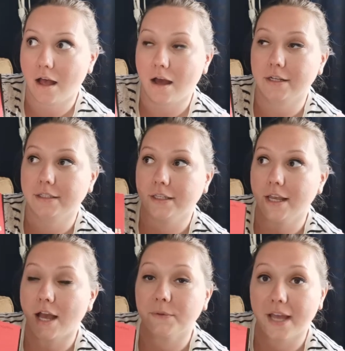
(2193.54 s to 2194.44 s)

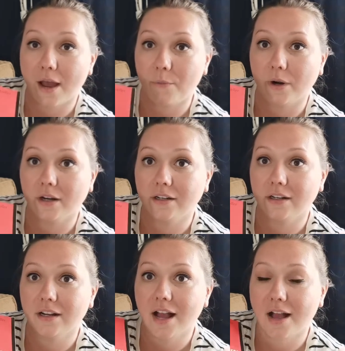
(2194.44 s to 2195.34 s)
honestly, I was at work.
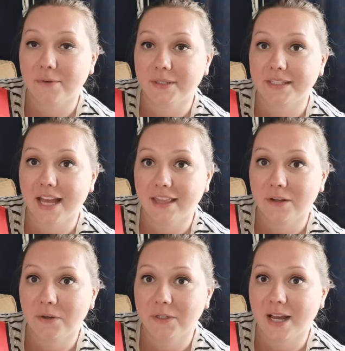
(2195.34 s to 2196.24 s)
I was at
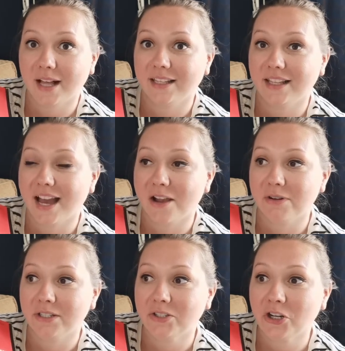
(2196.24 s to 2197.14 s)
the hotel. I
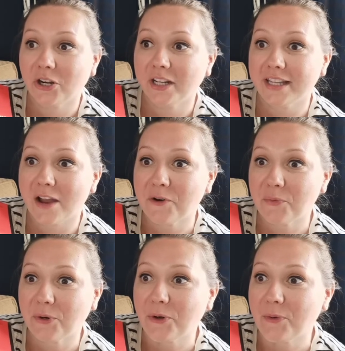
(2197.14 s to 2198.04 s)
was turning down a
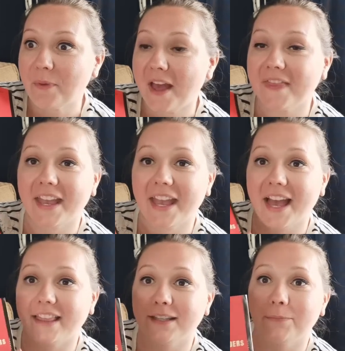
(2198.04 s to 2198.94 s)
room and they
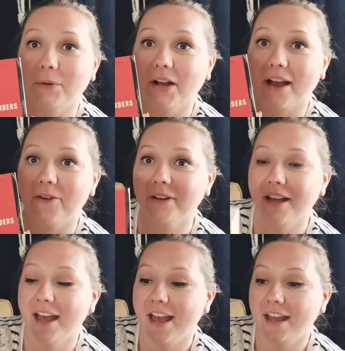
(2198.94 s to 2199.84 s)
had this book out.
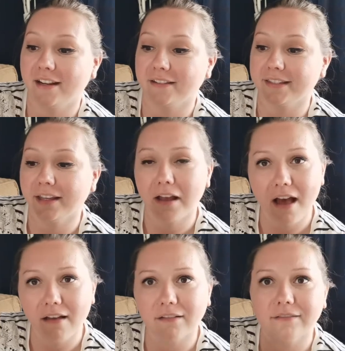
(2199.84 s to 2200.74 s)
And I was like,
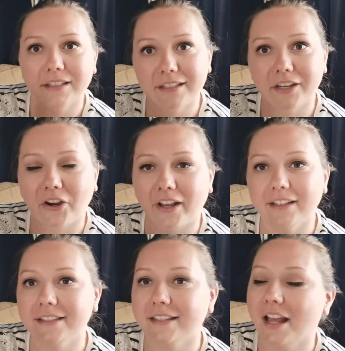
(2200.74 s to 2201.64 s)
oh, that's
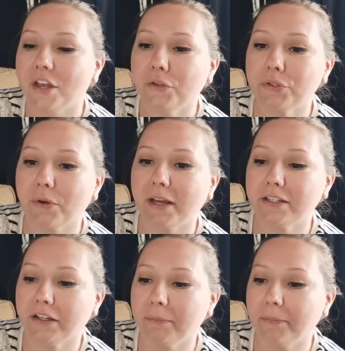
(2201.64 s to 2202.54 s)
curious. So I
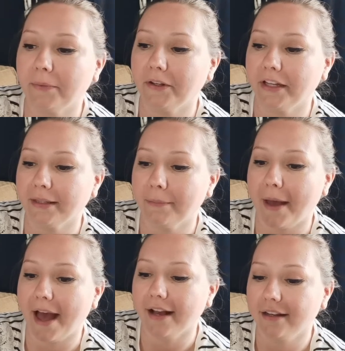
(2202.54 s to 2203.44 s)
took a look at the
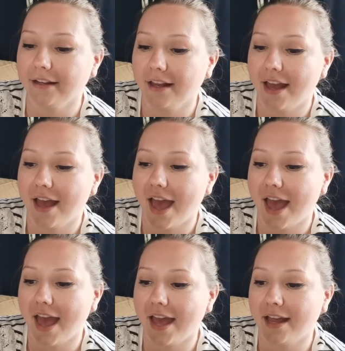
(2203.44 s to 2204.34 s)
back
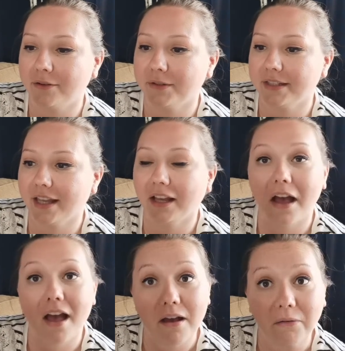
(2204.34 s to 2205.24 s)
and it was like,
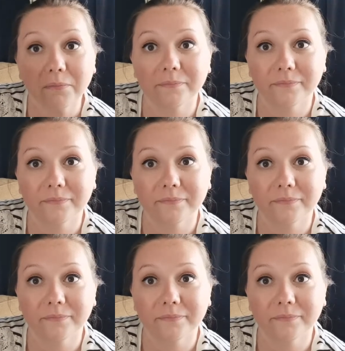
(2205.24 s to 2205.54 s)
oh,